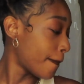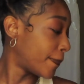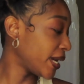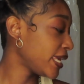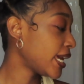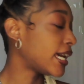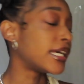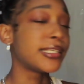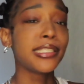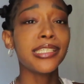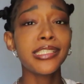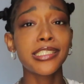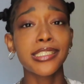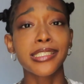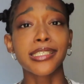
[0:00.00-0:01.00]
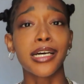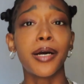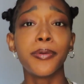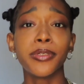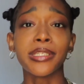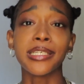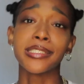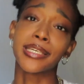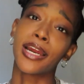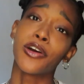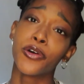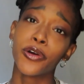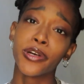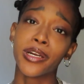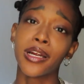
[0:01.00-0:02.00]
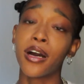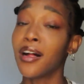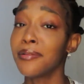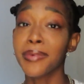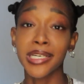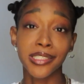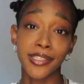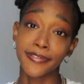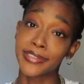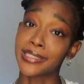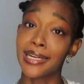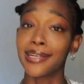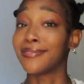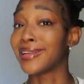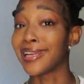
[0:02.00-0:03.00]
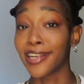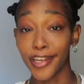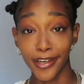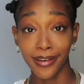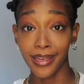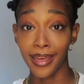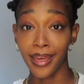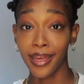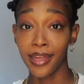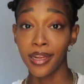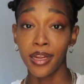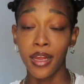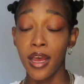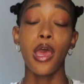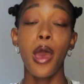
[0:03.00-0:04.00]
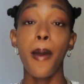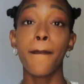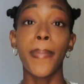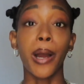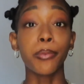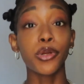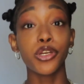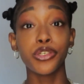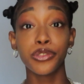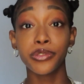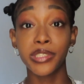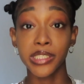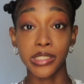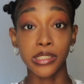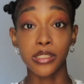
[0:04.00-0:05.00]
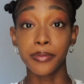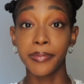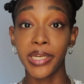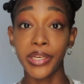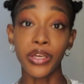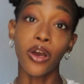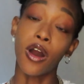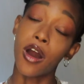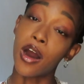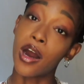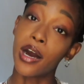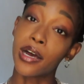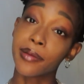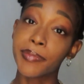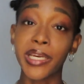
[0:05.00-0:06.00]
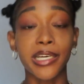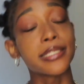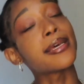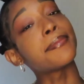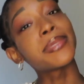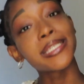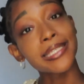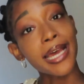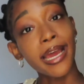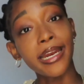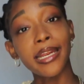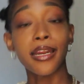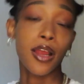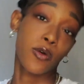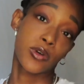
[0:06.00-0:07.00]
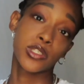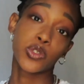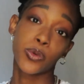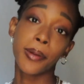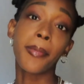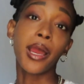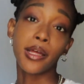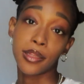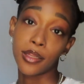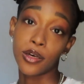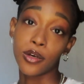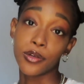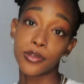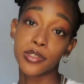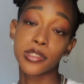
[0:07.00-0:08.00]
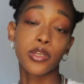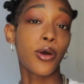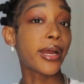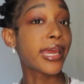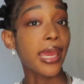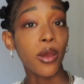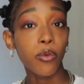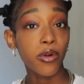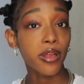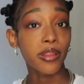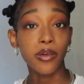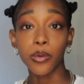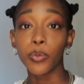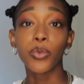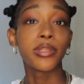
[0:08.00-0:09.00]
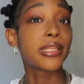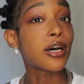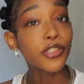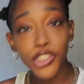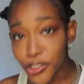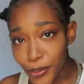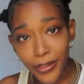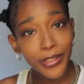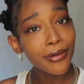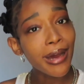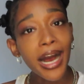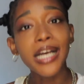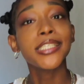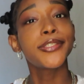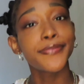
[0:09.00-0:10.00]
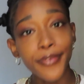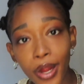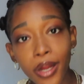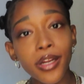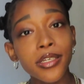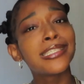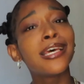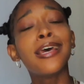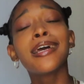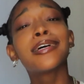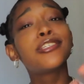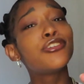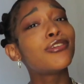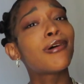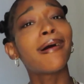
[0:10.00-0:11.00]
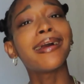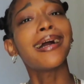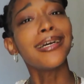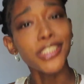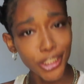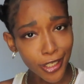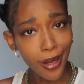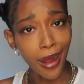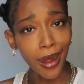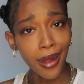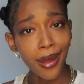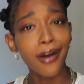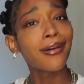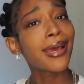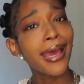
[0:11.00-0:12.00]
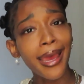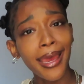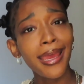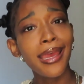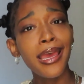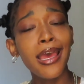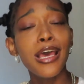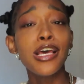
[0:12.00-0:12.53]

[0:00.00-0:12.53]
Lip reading: But yeah, this is just a couple of things I ordered. All my stuff is not even here yet. But I'm going to do this little mini haul because I'm excited and I want to wear my clothes. So I can't wear them without showing you guys first. Because you know I got y'all, okay?